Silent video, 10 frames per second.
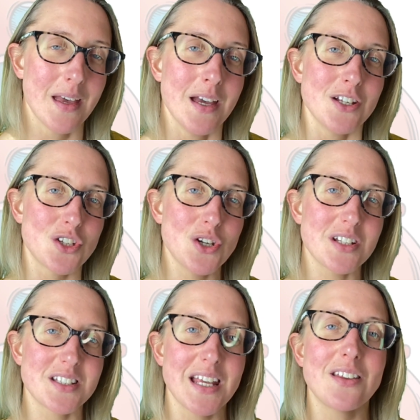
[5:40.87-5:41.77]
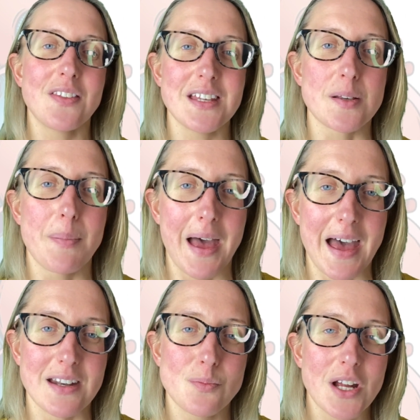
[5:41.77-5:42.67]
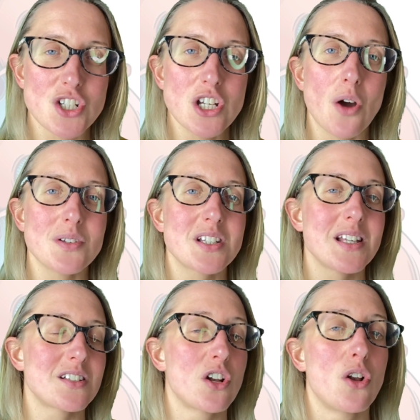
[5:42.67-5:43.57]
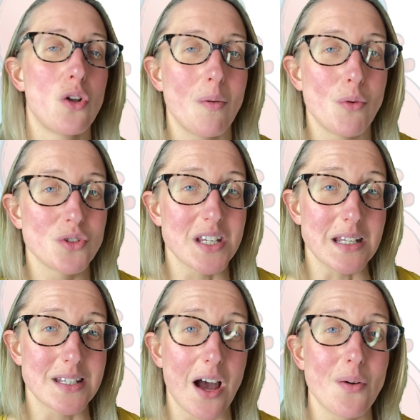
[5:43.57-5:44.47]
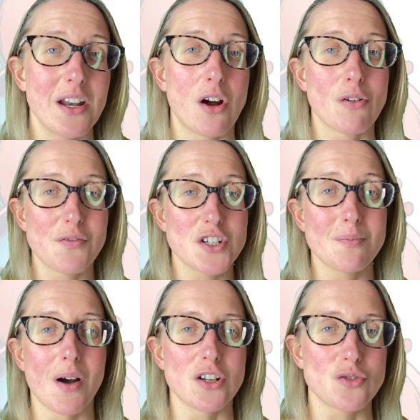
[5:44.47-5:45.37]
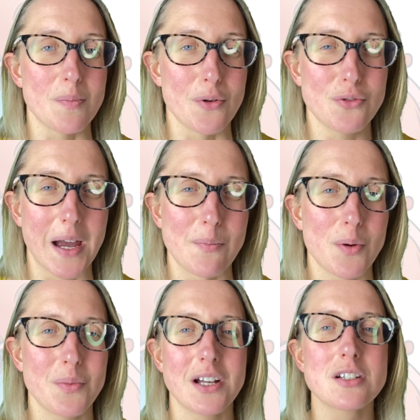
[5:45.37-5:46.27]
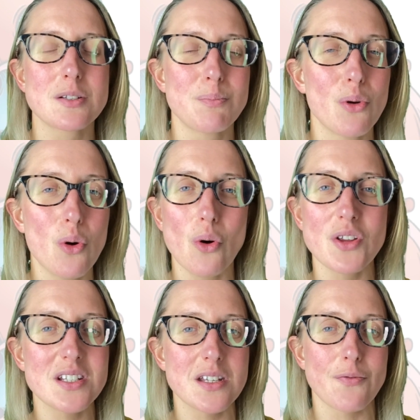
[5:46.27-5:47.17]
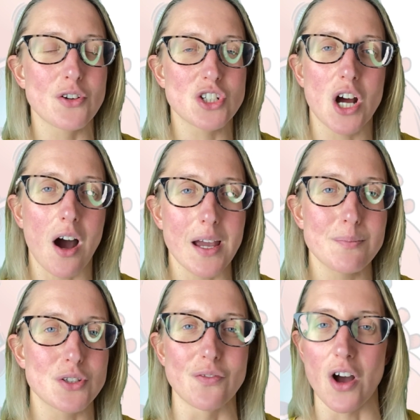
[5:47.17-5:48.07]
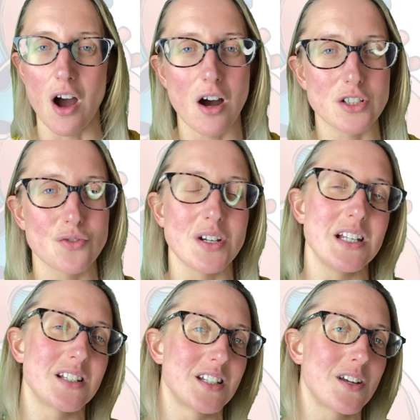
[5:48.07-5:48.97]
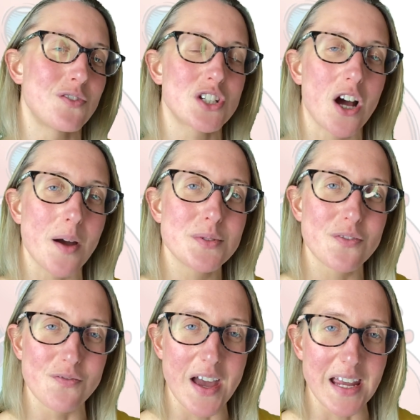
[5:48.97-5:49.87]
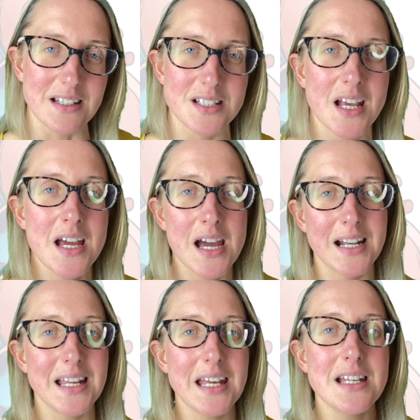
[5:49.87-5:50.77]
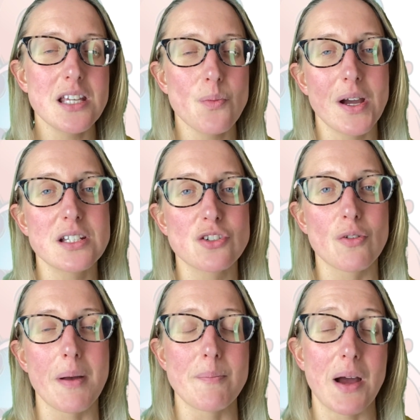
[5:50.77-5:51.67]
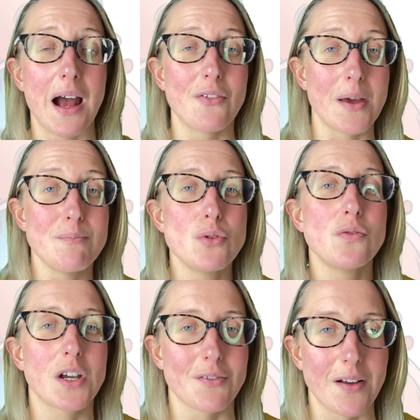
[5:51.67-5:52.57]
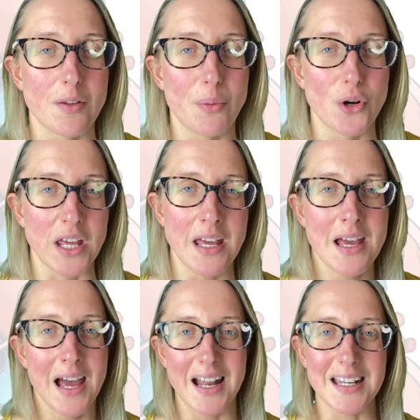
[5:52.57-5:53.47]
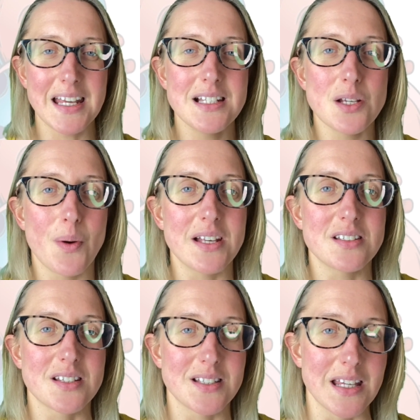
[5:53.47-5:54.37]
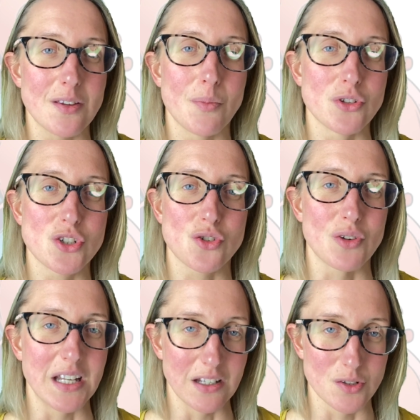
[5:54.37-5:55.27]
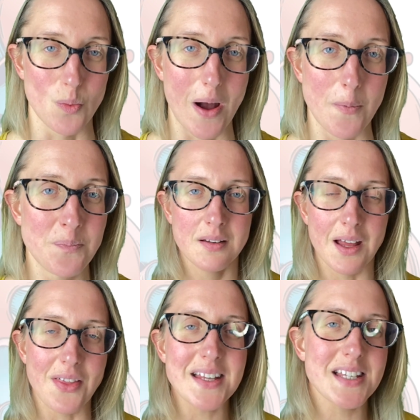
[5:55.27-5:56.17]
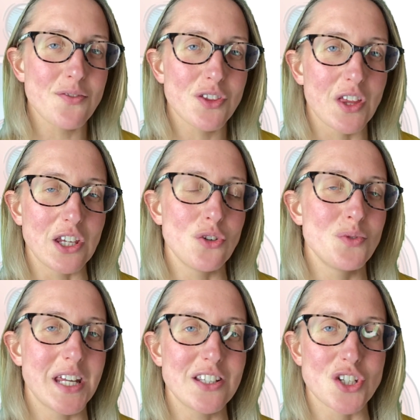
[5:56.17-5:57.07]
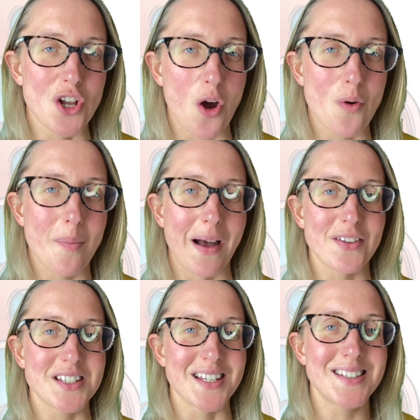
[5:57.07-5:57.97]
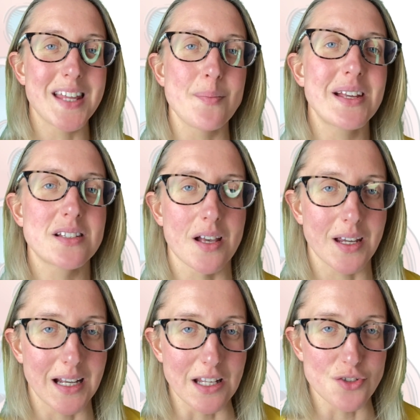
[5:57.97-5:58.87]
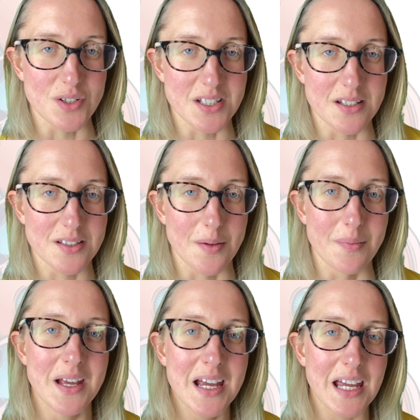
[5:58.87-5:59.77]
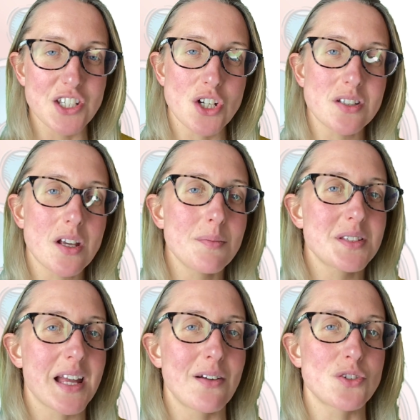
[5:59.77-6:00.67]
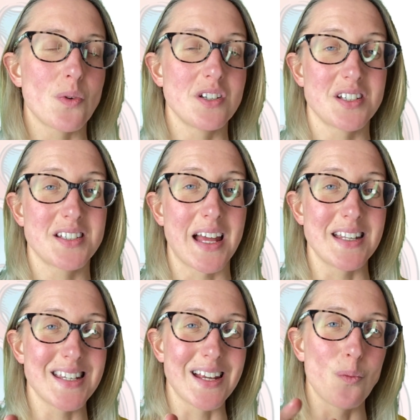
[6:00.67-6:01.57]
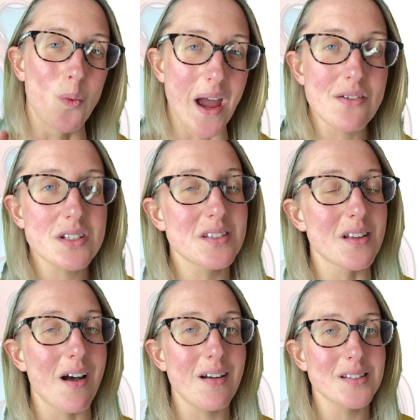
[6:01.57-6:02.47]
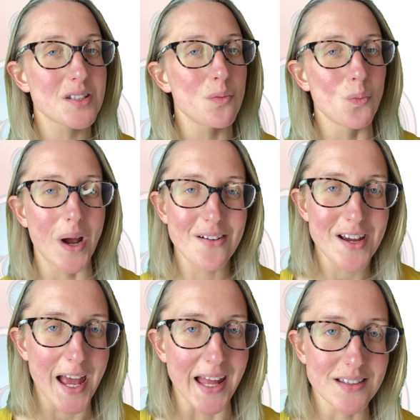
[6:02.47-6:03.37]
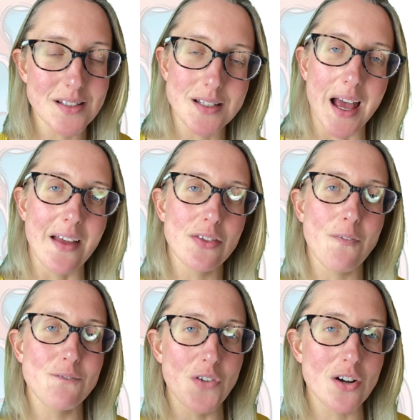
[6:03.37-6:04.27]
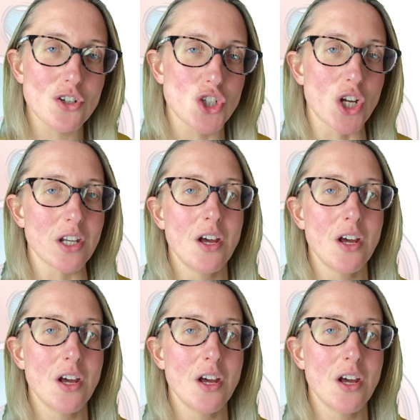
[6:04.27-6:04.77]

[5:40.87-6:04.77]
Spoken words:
So you can see that these are paired. And we actually go into this in a lot more detail in our Revision Mastery Bootcamp, and we explore these different types of arteries and different types of veins and easy ways to remember how they're moving around the body and easy ways to see them on screen as well. Now, that's everything you need to know about the systemic circulatory system. It just comes down to understanding where it starts, where it ends, and the function